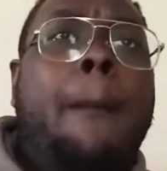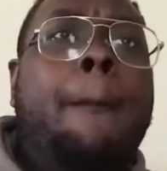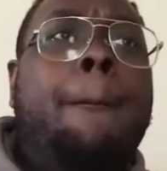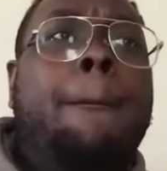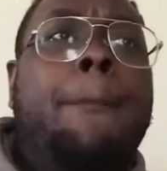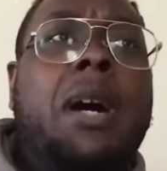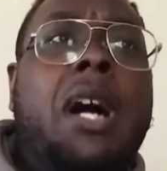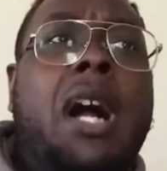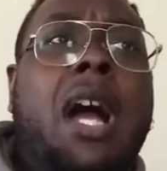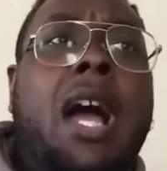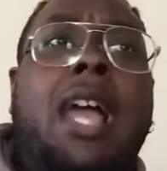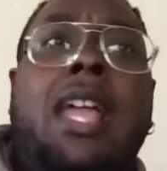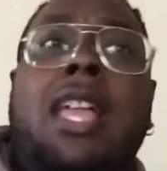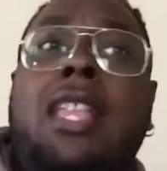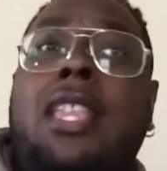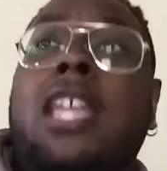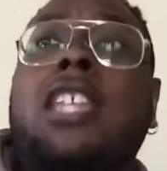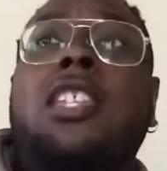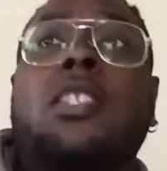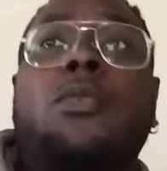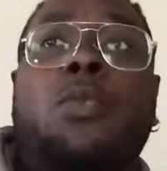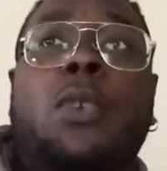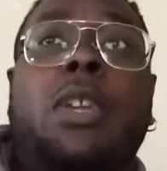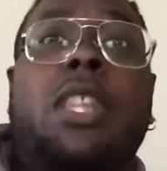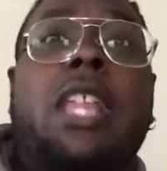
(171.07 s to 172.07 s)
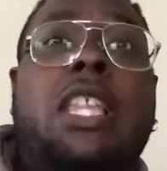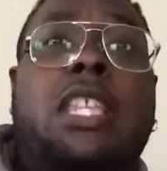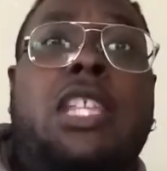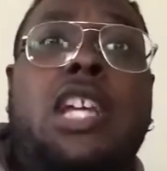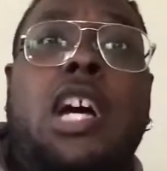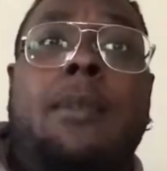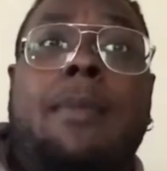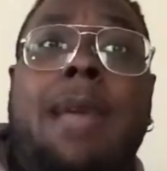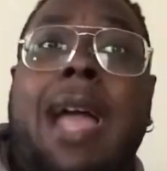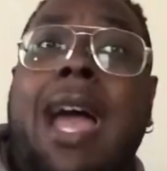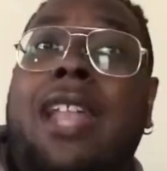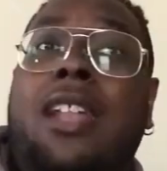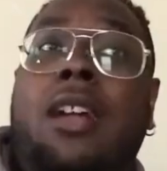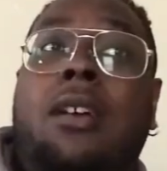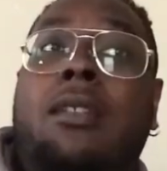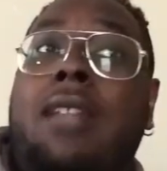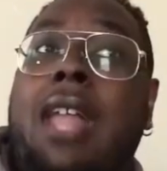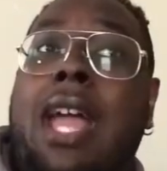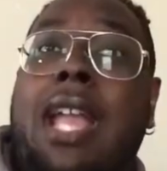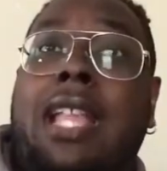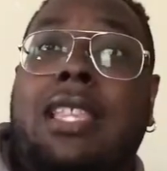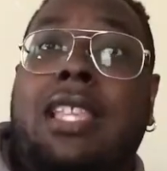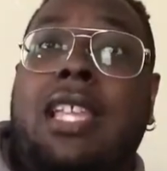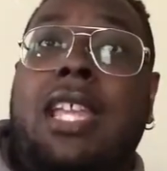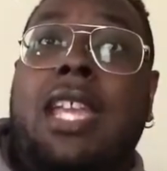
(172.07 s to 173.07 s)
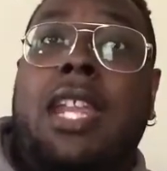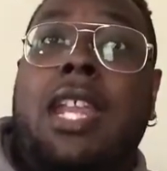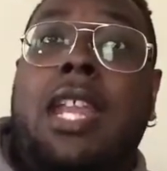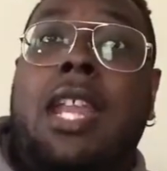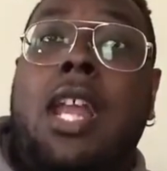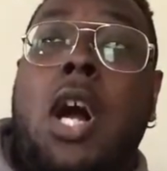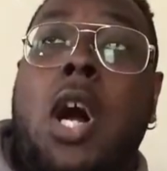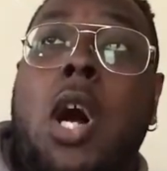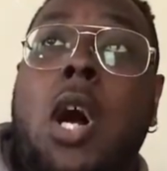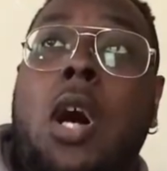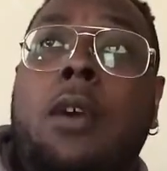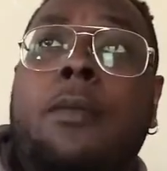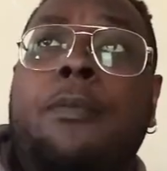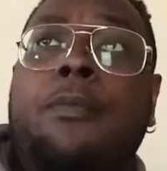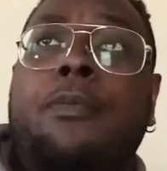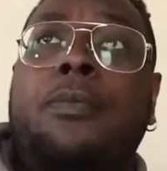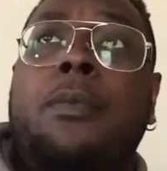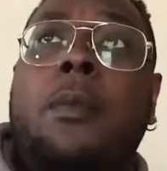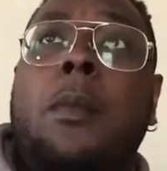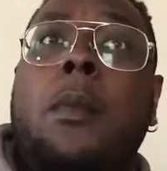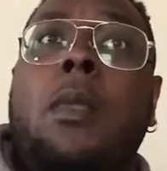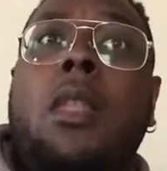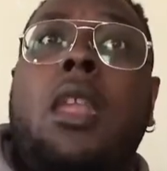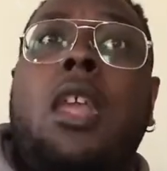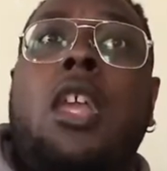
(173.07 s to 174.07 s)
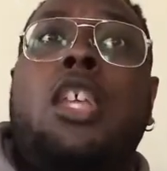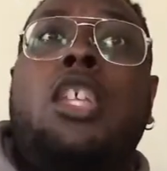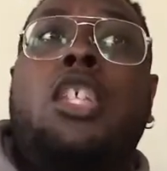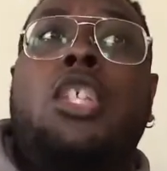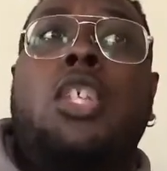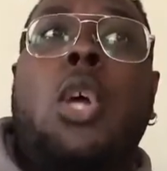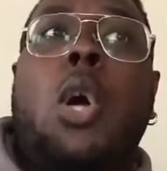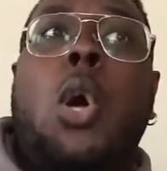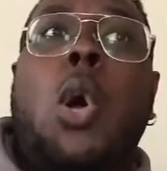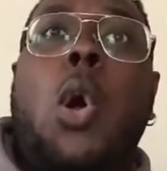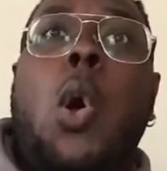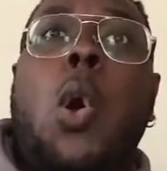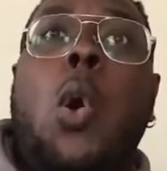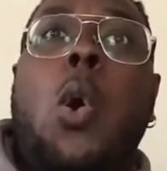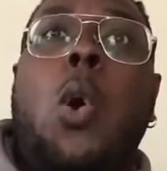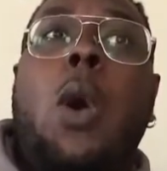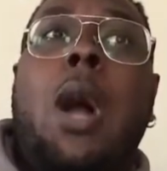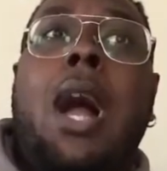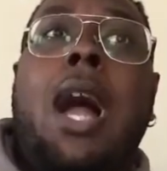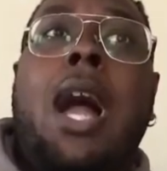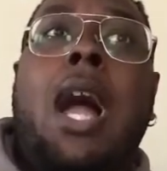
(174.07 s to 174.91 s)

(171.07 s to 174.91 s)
But this really told me I don't like the heat at all. So